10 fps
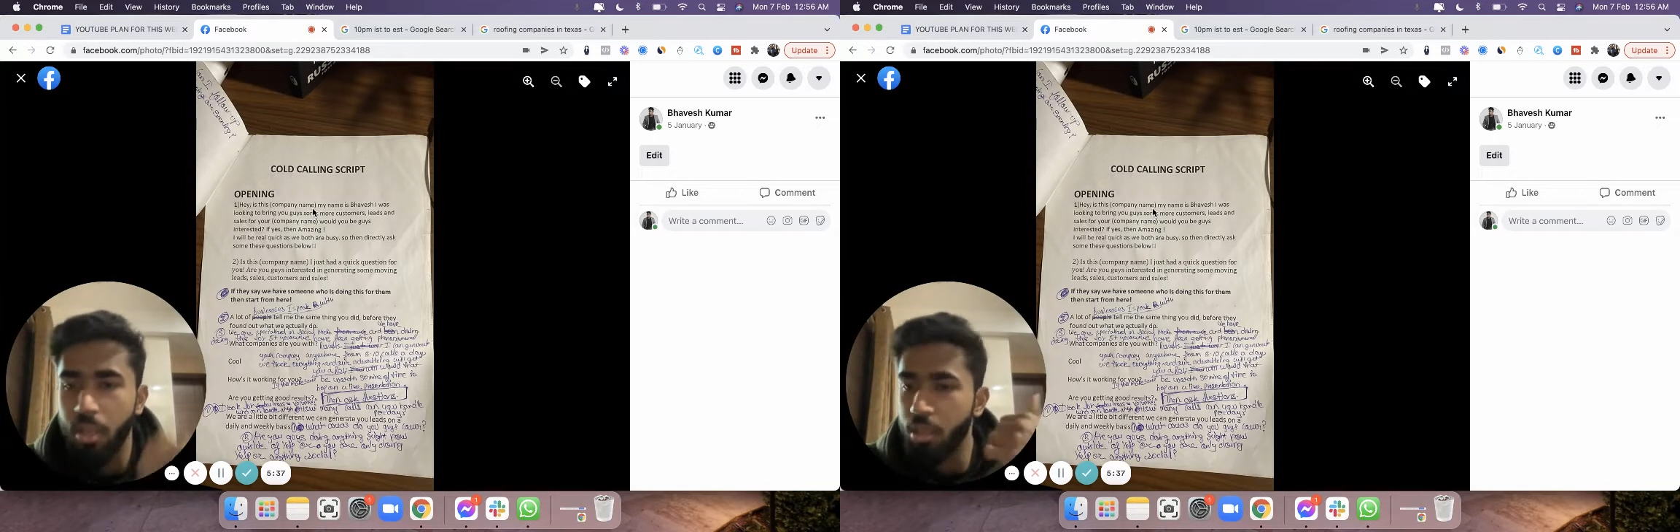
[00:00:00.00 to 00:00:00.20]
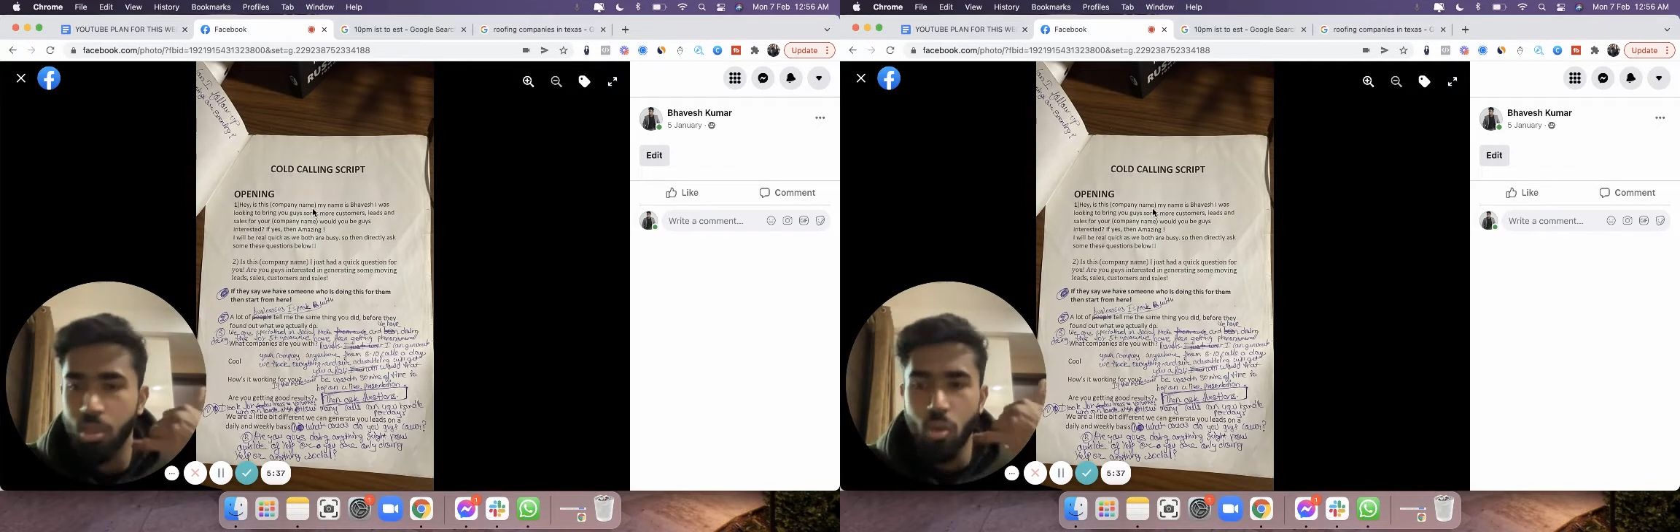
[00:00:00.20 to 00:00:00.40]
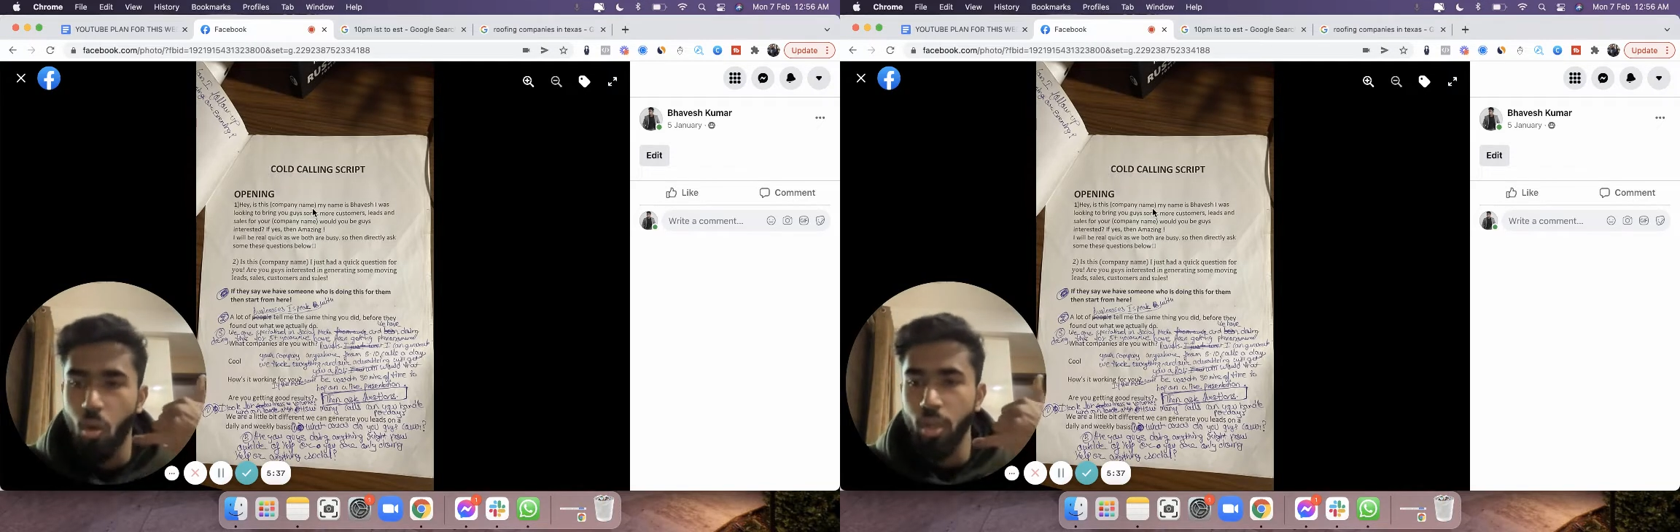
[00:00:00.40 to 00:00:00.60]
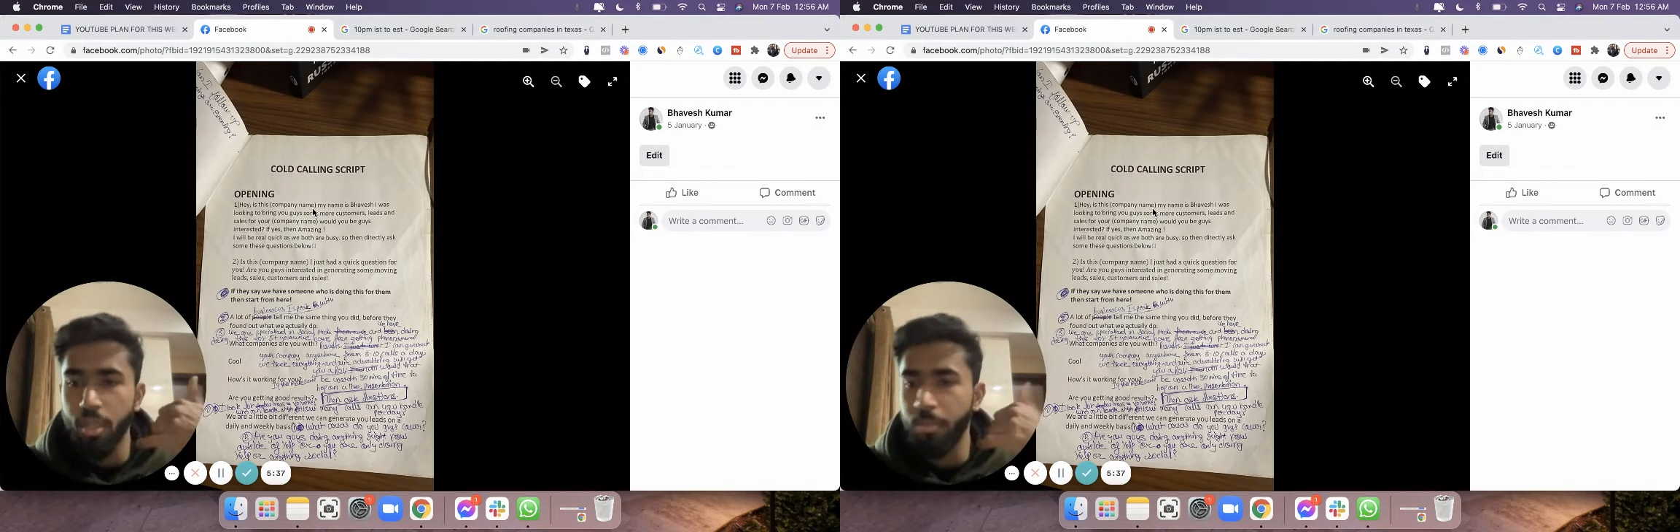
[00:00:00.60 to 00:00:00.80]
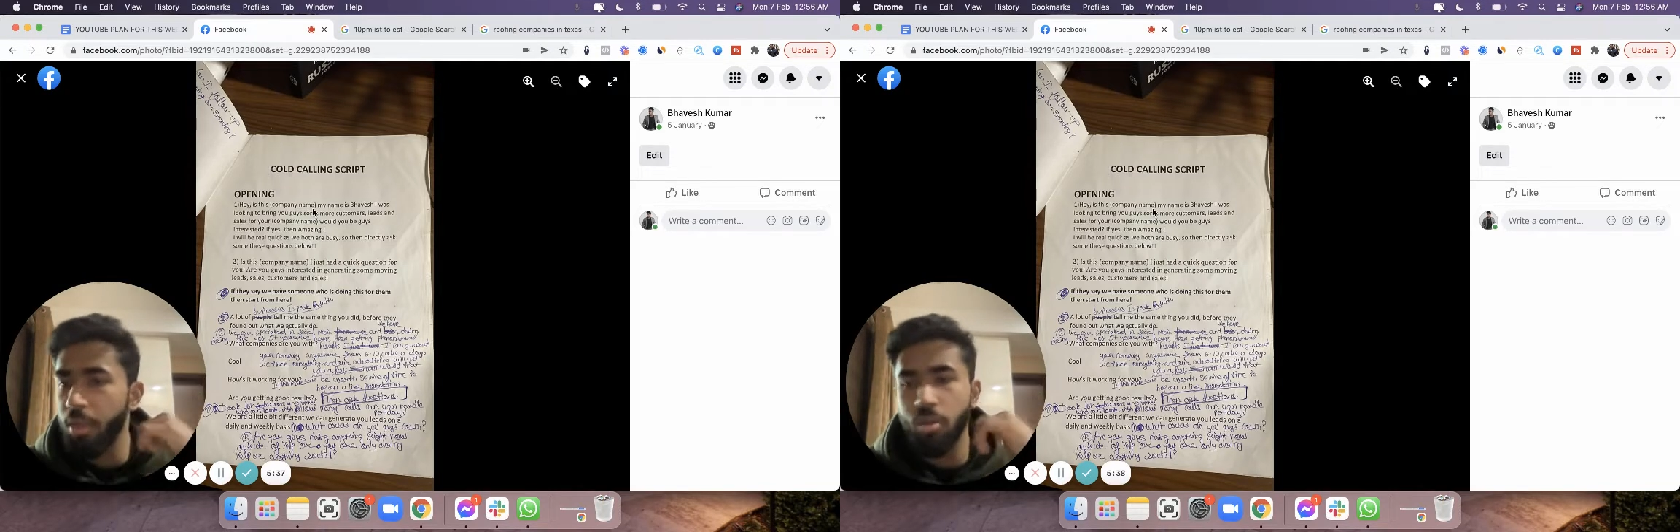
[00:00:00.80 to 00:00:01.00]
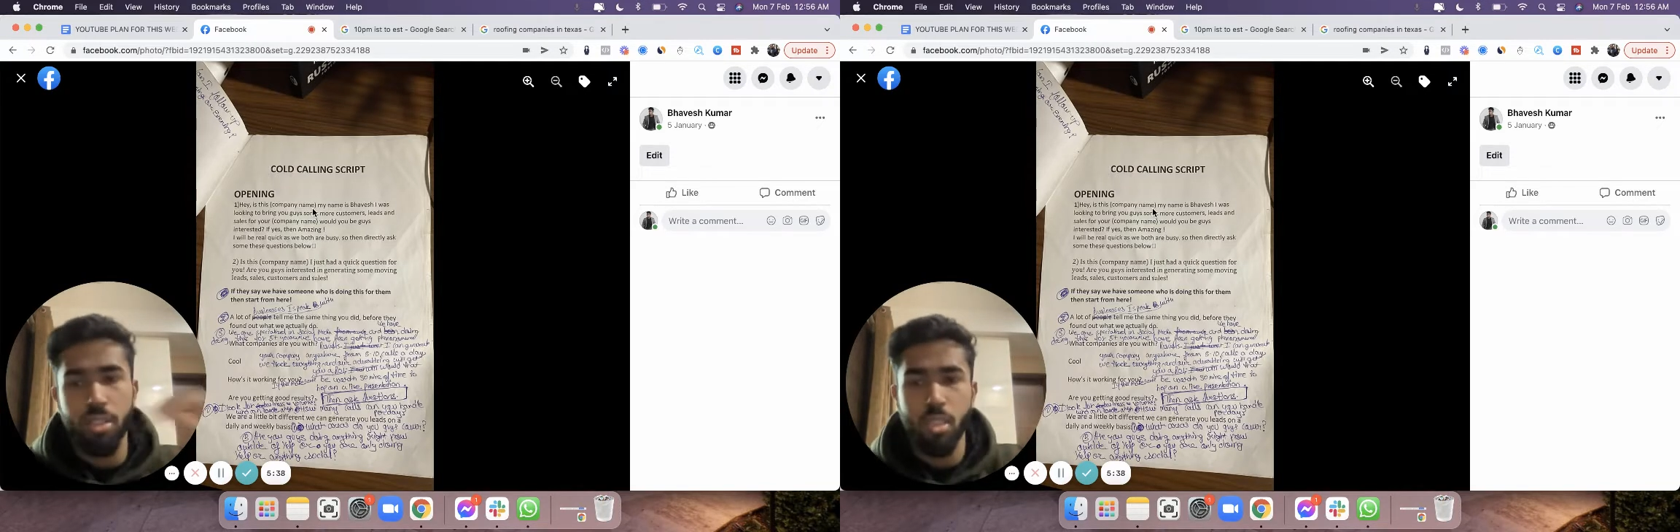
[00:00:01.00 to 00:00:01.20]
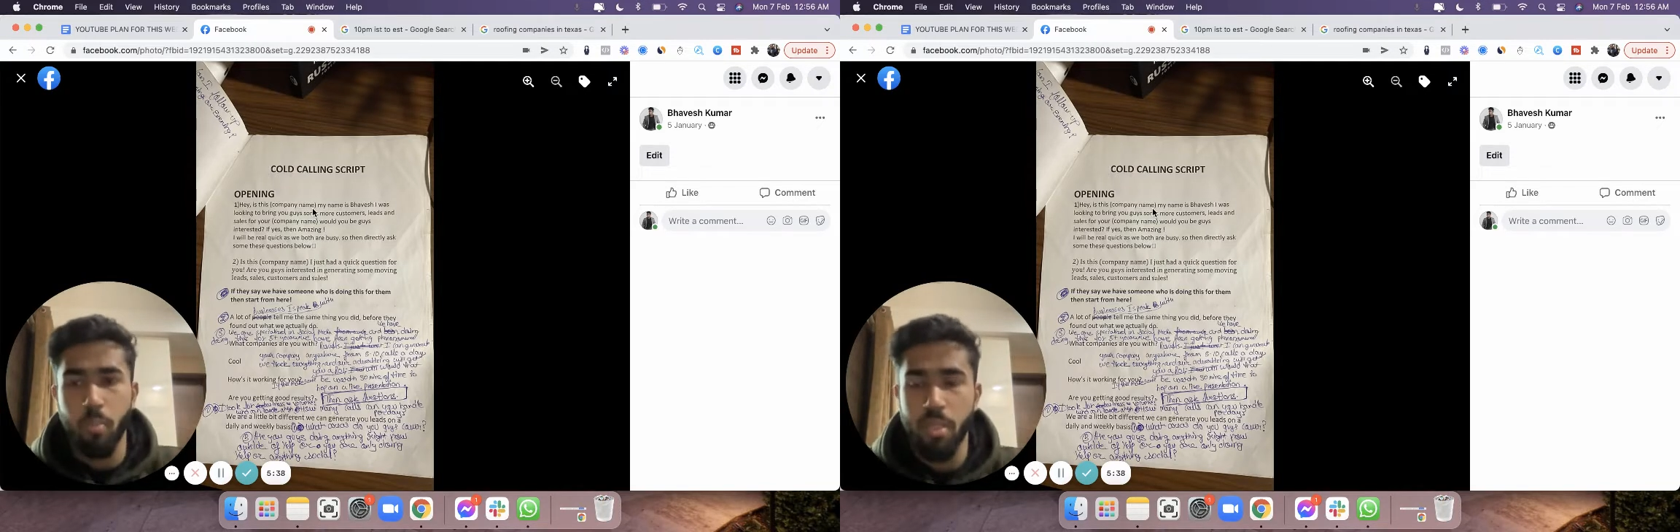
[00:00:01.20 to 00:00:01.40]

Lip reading: You call them and you're just